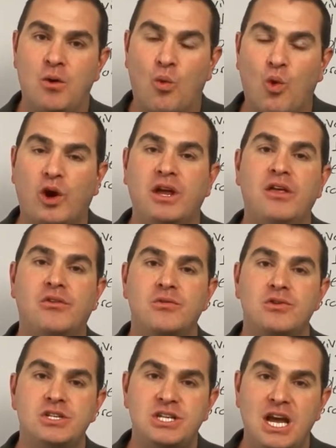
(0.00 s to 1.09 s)
working
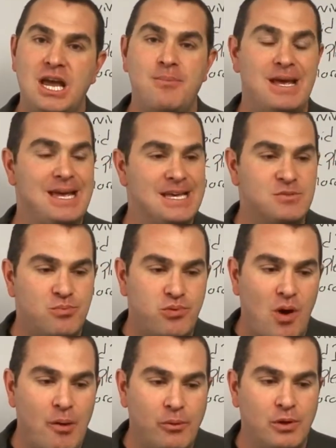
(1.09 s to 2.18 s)
through shame is
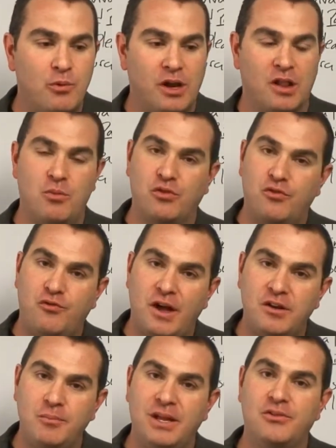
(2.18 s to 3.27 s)
probably one of the most
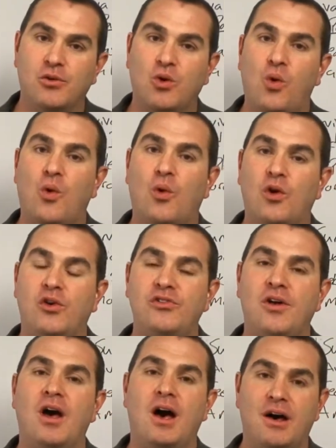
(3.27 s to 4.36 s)
fundamental
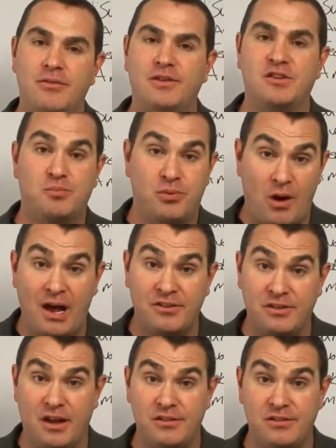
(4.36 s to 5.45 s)
cores of this
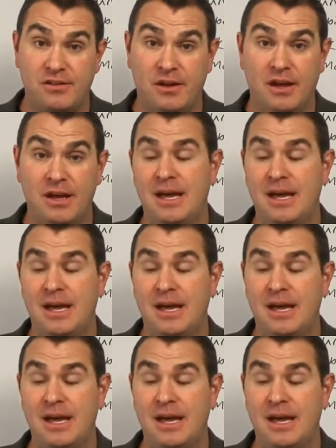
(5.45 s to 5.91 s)
process.